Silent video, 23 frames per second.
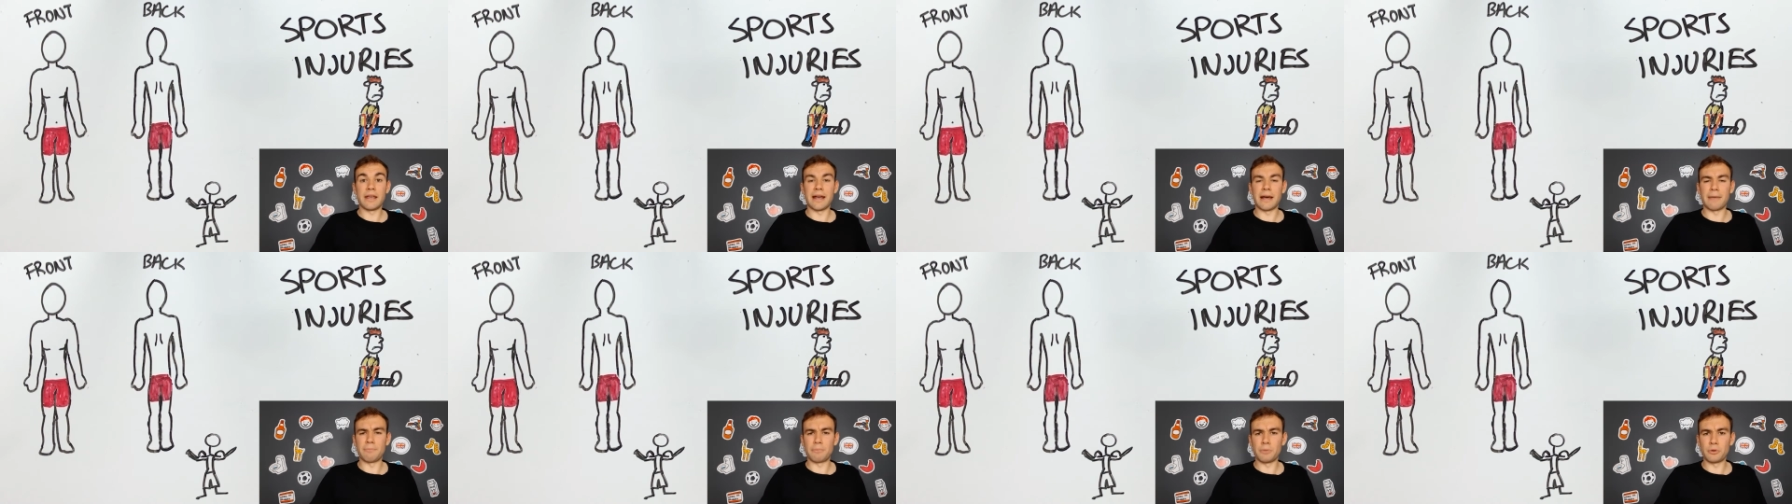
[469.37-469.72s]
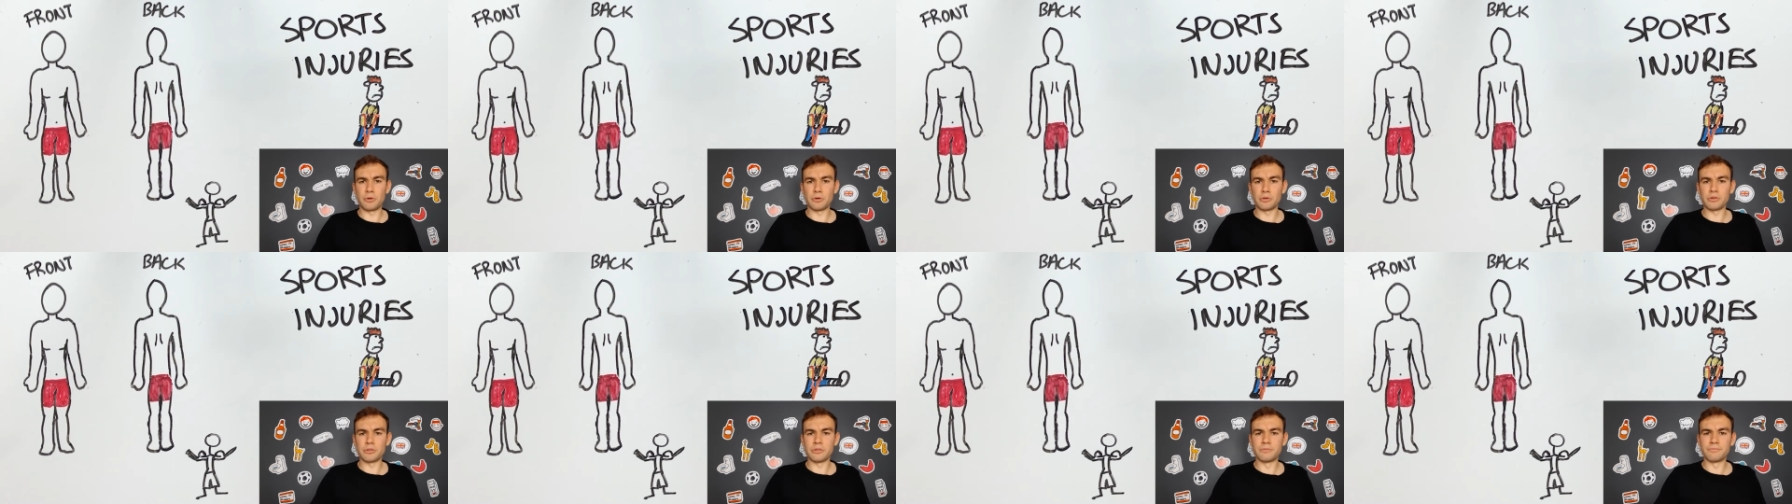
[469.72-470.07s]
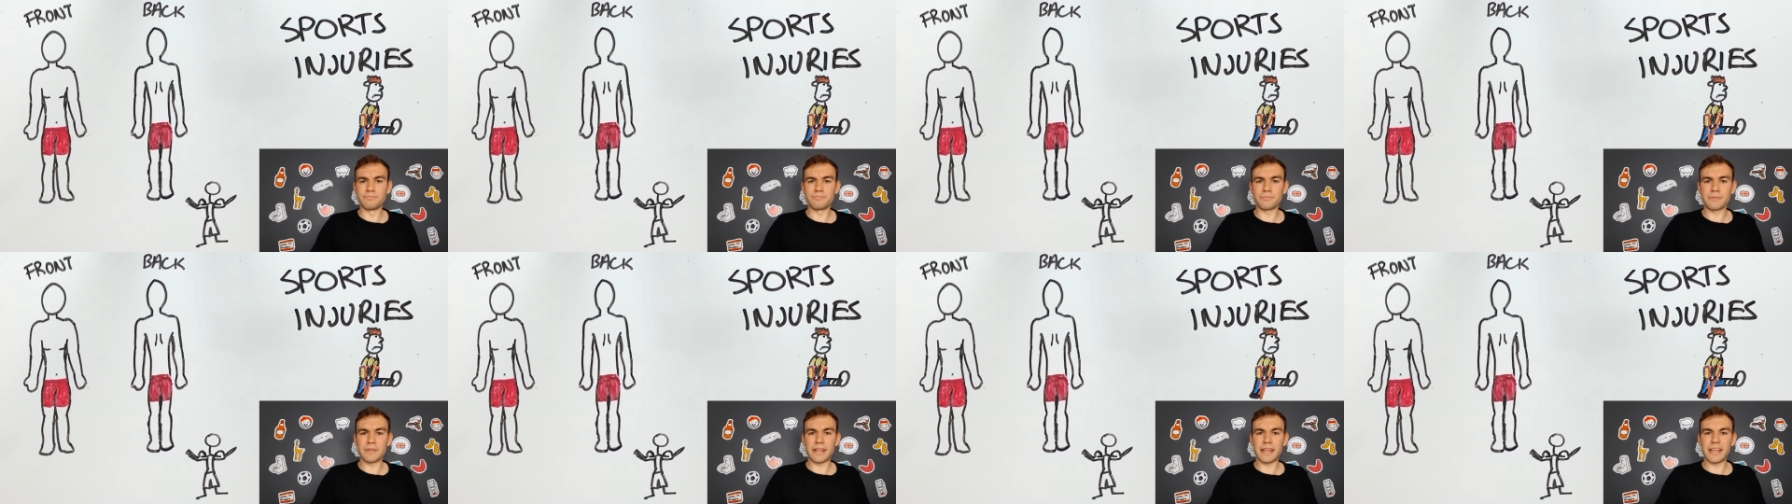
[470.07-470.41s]
a pull
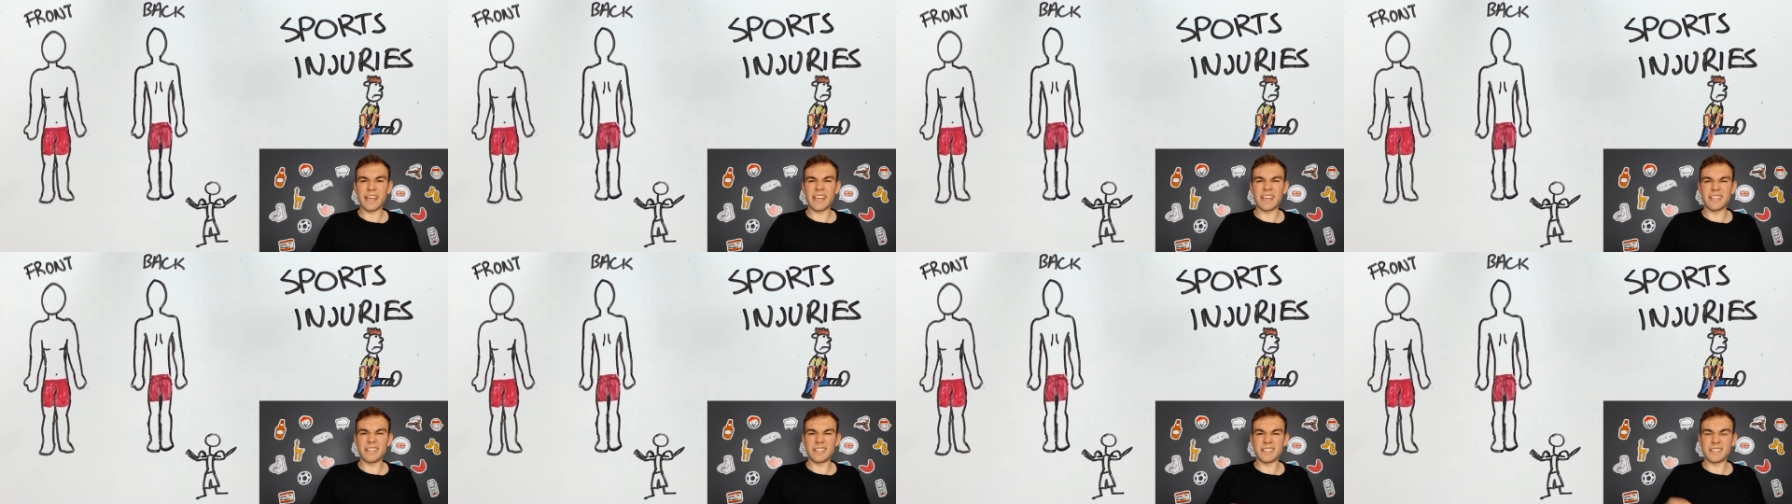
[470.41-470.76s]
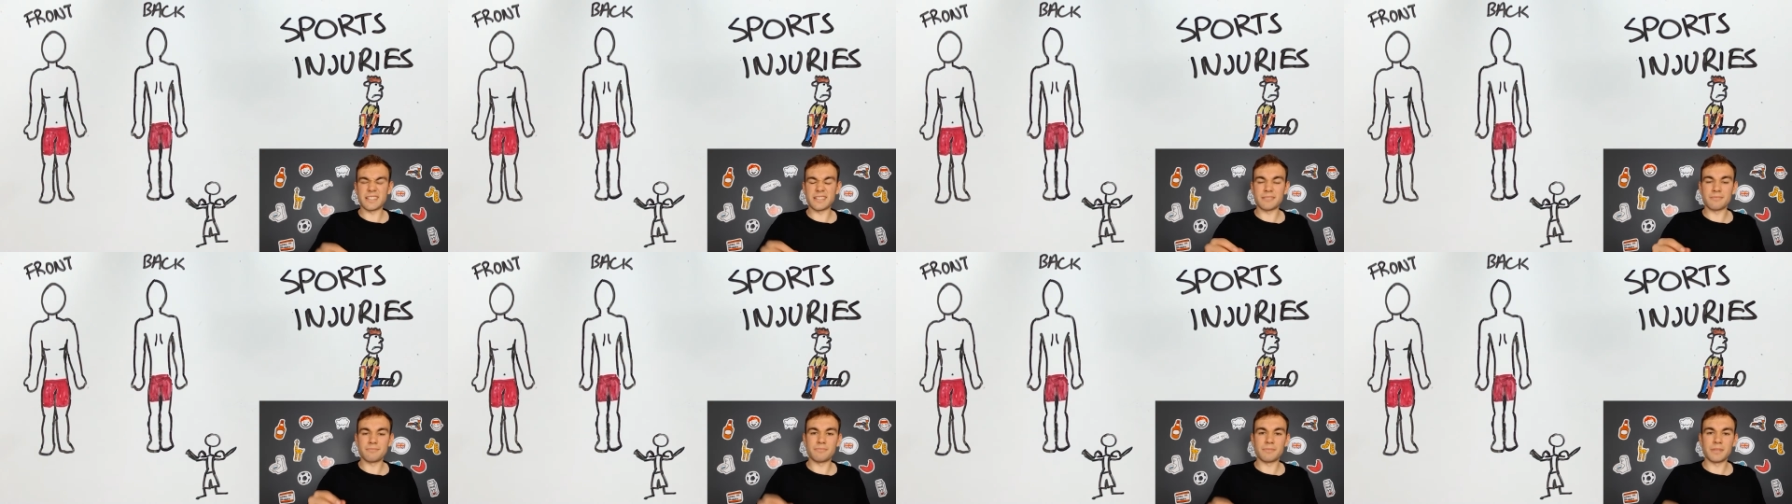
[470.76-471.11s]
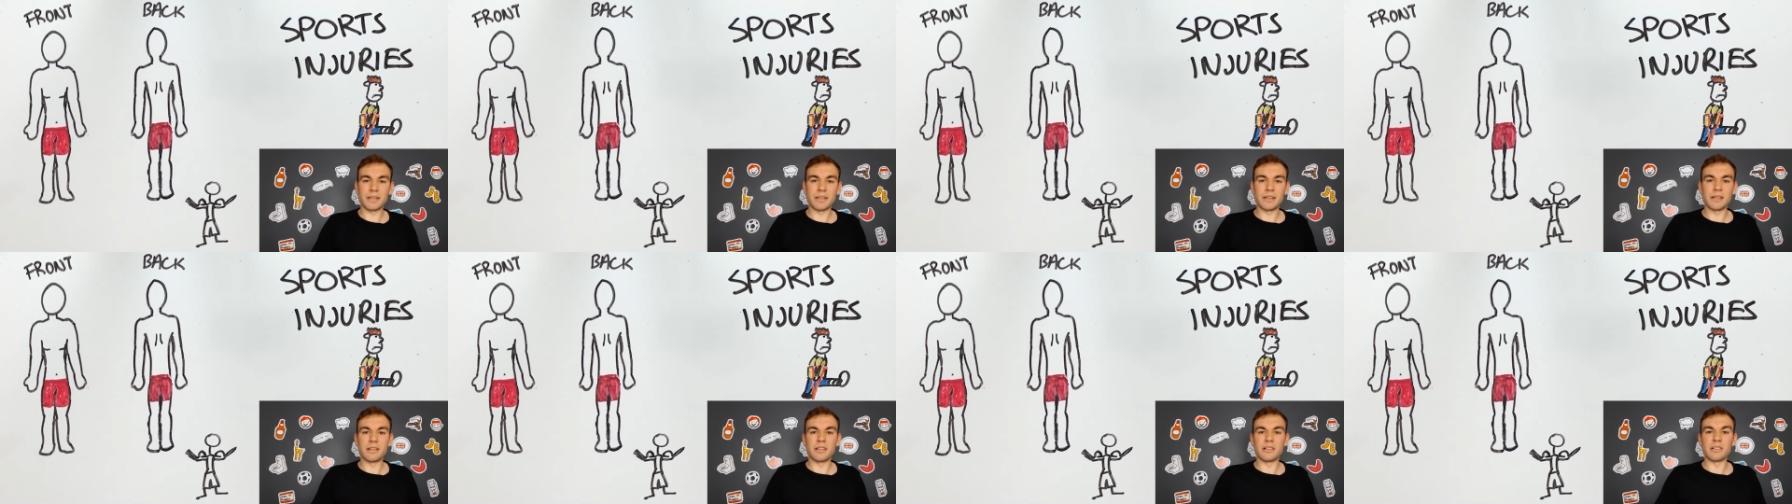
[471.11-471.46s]
is
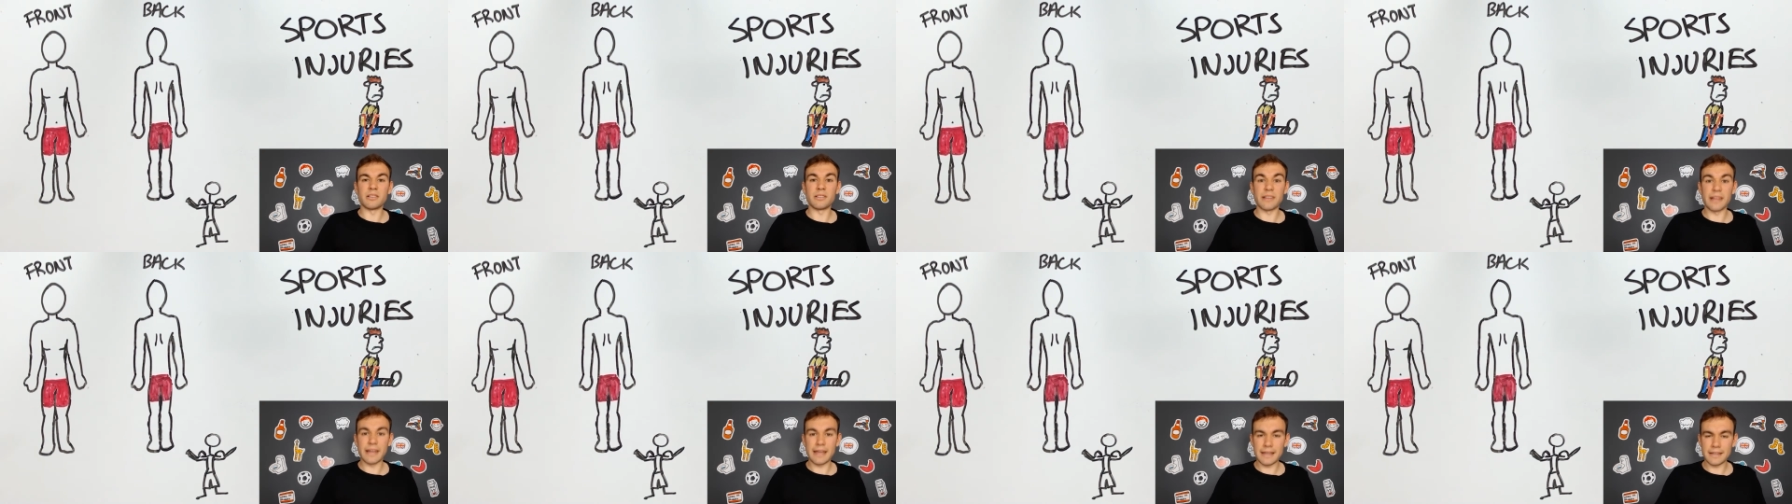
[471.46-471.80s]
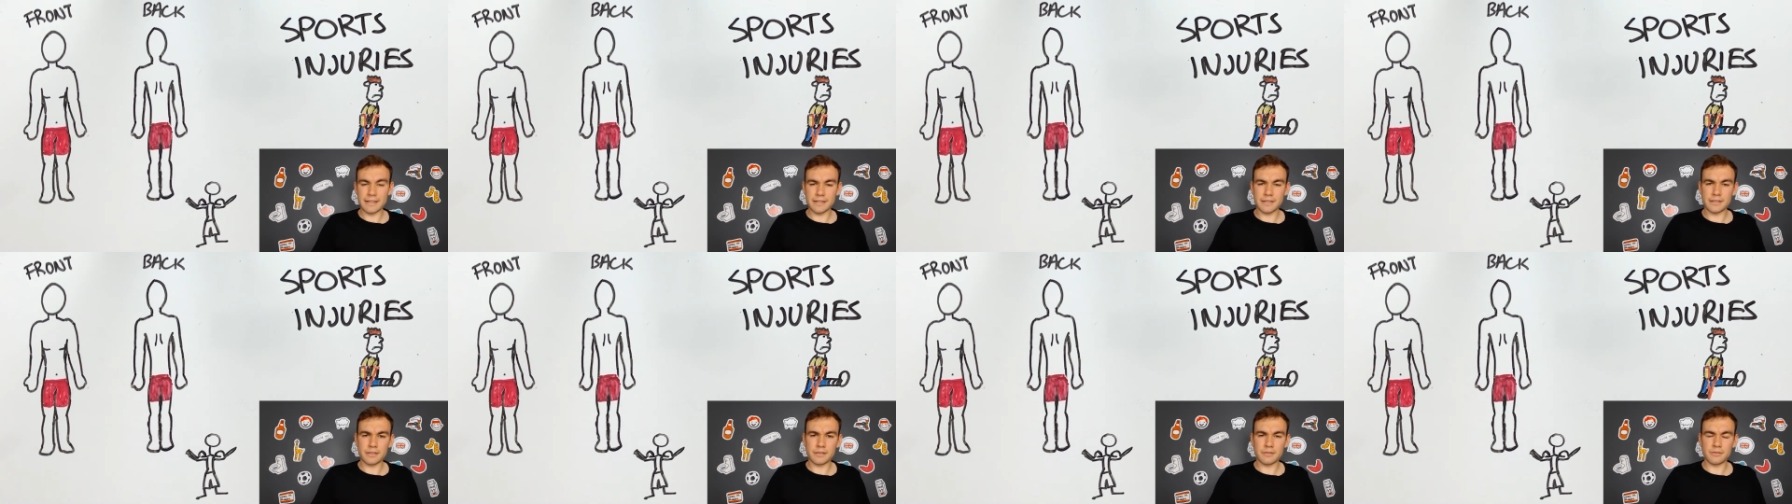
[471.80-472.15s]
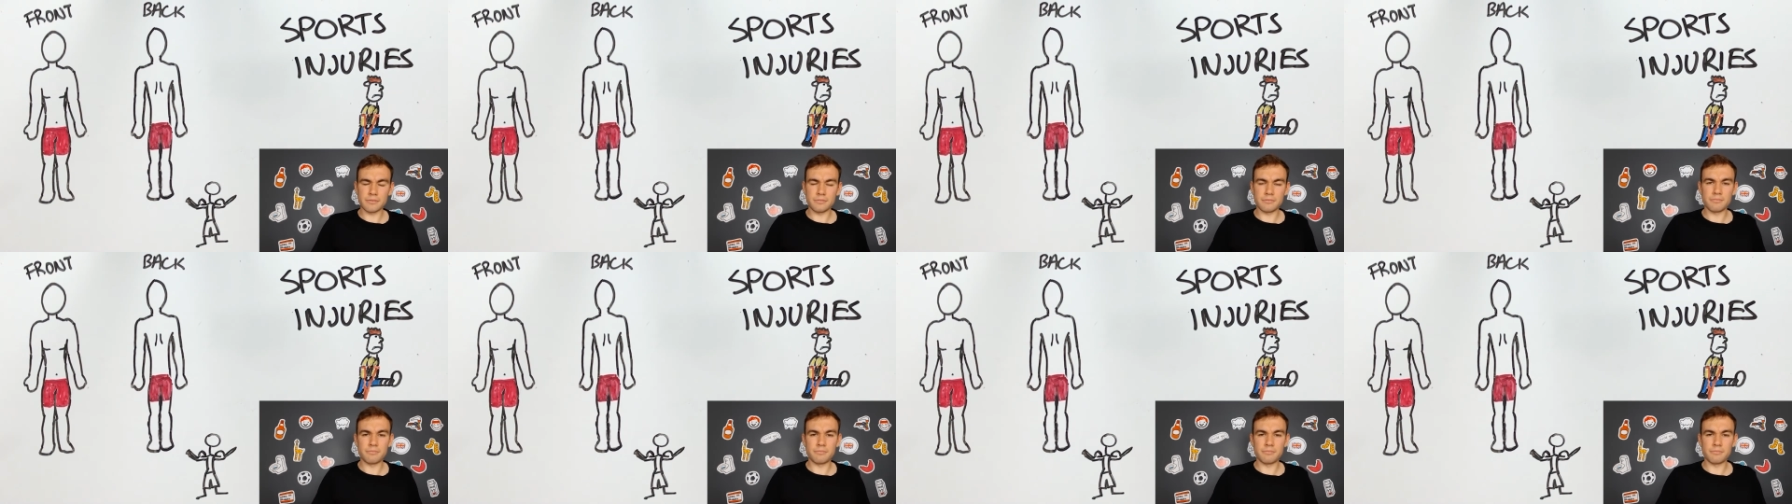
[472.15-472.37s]
less